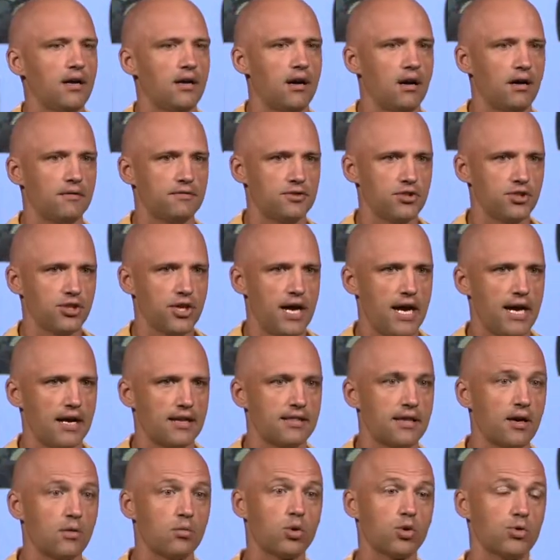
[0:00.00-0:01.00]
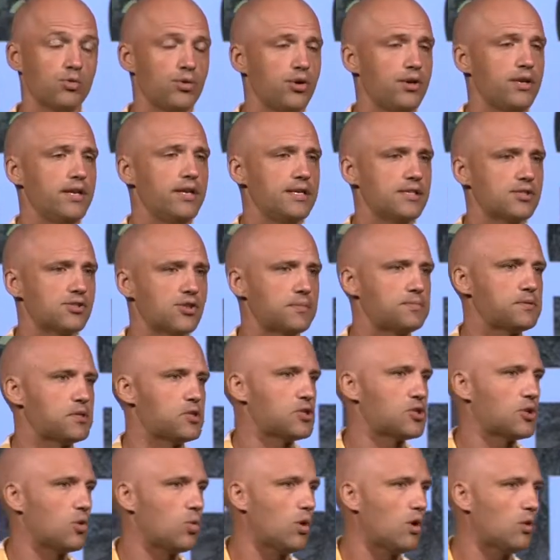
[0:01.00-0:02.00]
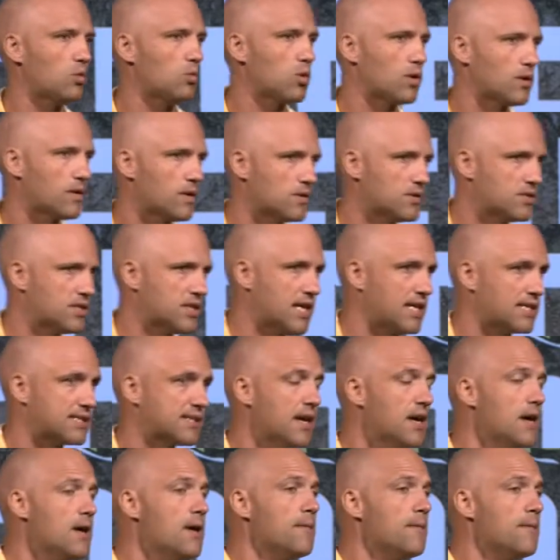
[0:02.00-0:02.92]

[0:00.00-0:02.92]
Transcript: off track that weren't rooted in Scripture. So what were those things?